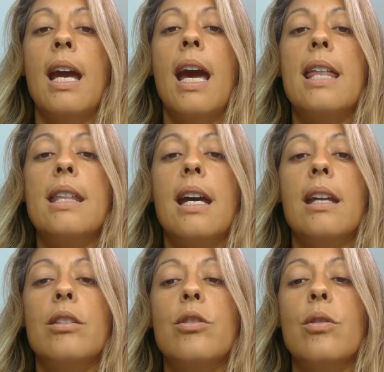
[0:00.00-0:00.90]
and
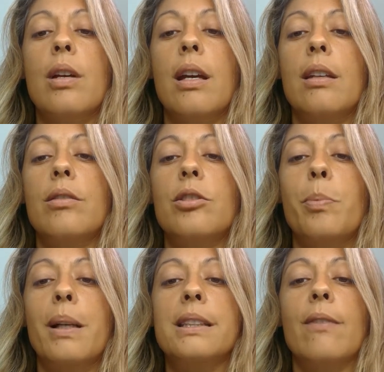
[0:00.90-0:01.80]
then you can
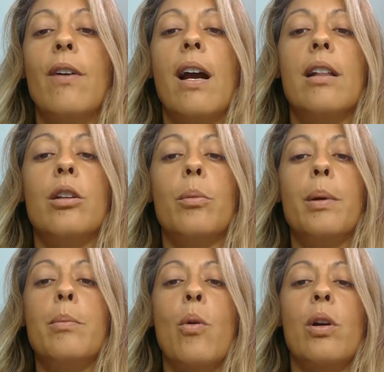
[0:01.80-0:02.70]
specify a little
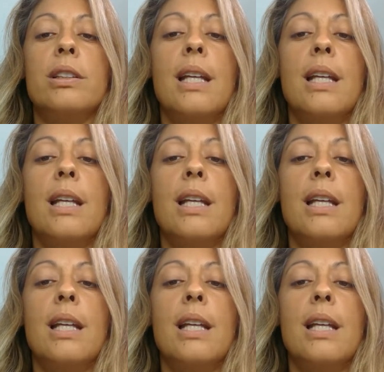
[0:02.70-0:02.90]
bit more.